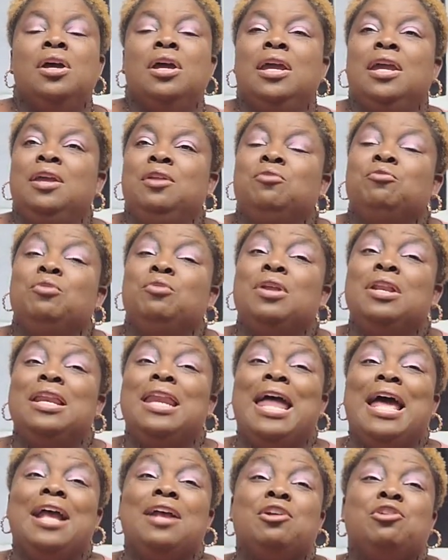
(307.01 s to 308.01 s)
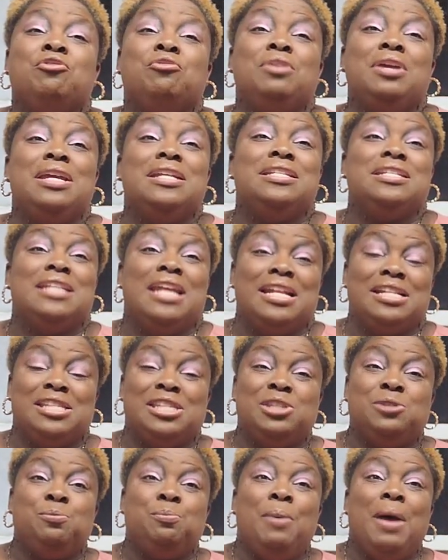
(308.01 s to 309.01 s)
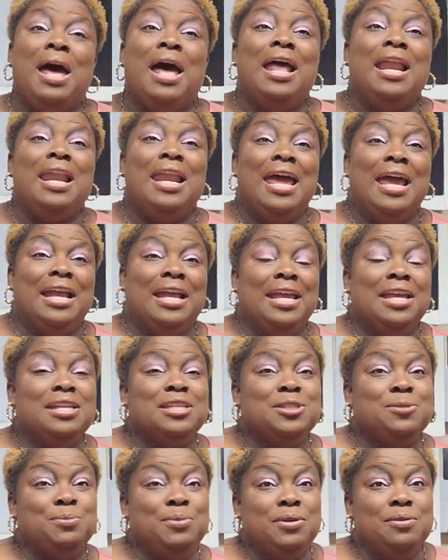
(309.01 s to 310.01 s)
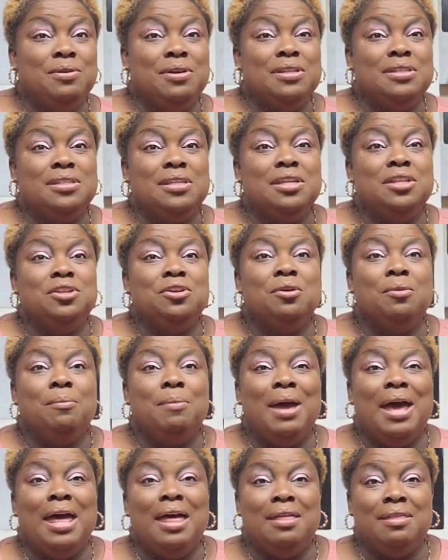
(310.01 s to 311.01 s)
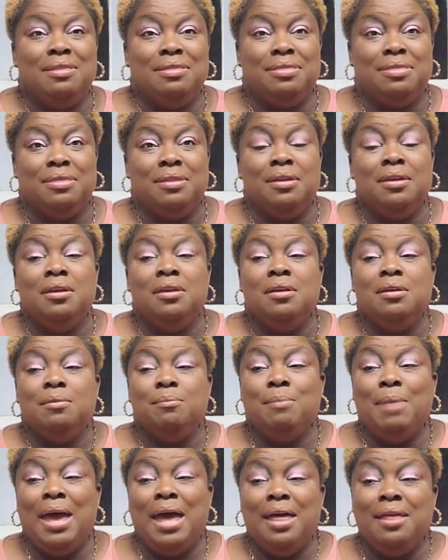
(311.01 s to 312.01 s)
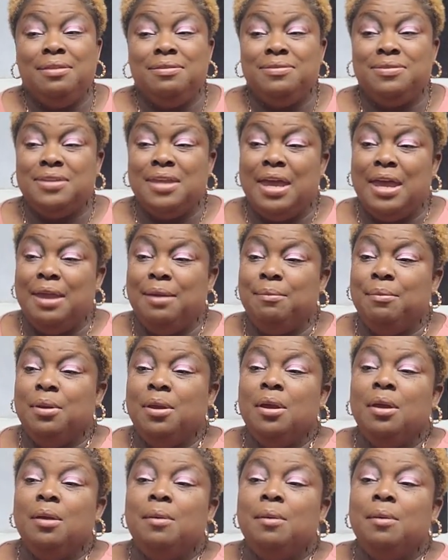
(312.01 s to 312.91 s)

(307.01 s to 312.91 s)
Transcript: in creating that spa-like experience in your bath time.